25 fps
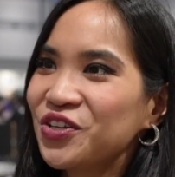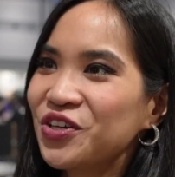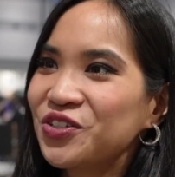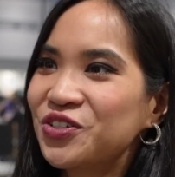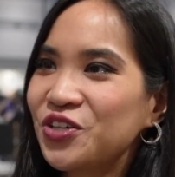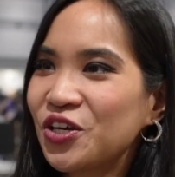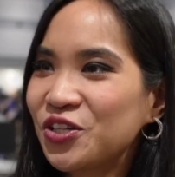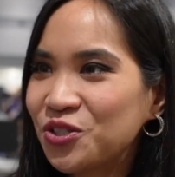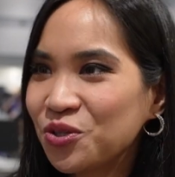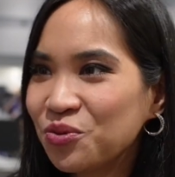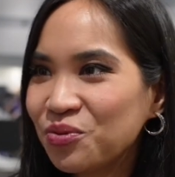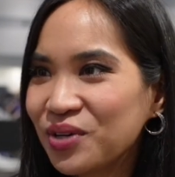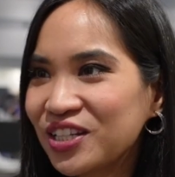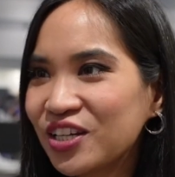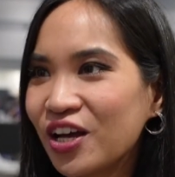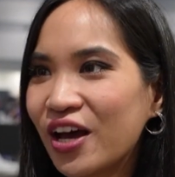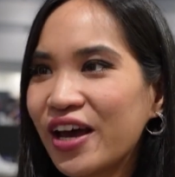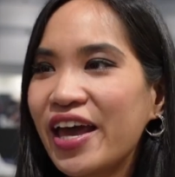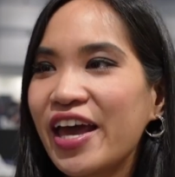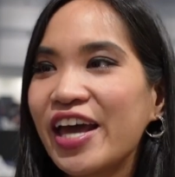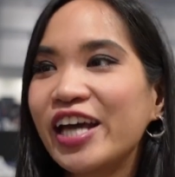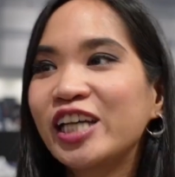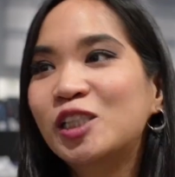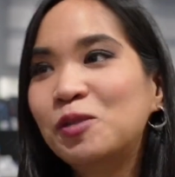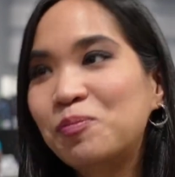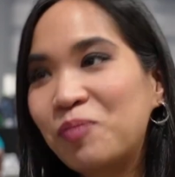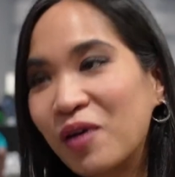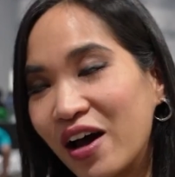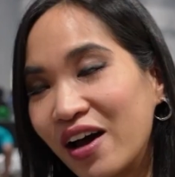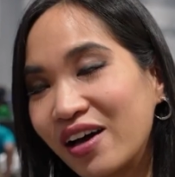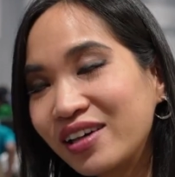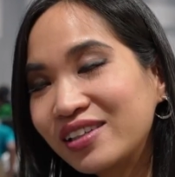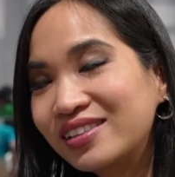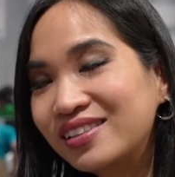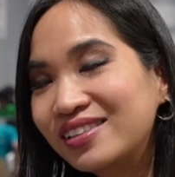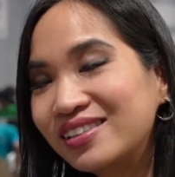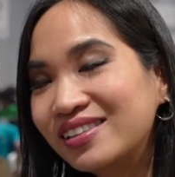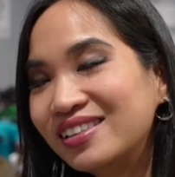Just to win an
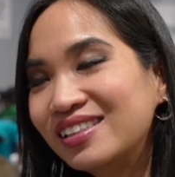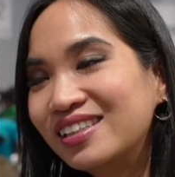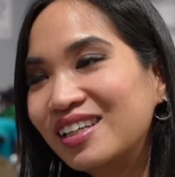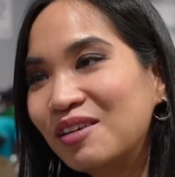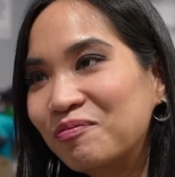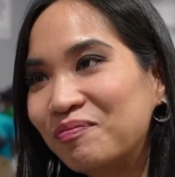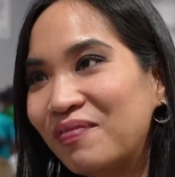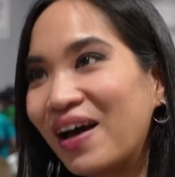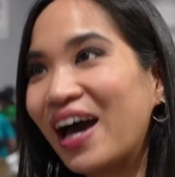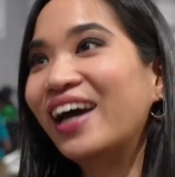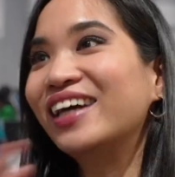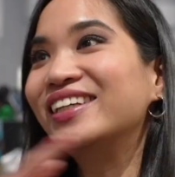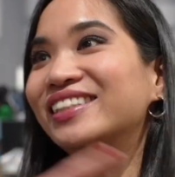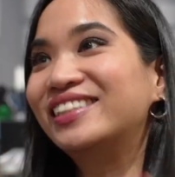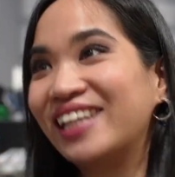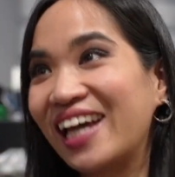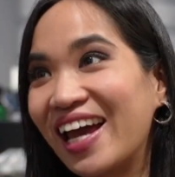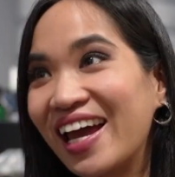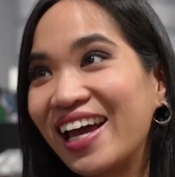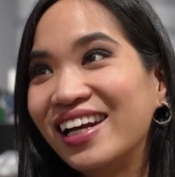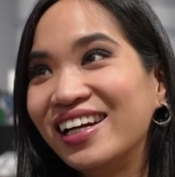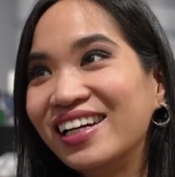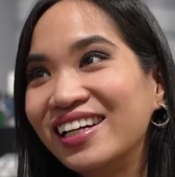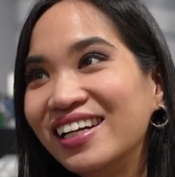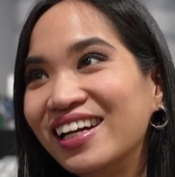Xbox. Back then.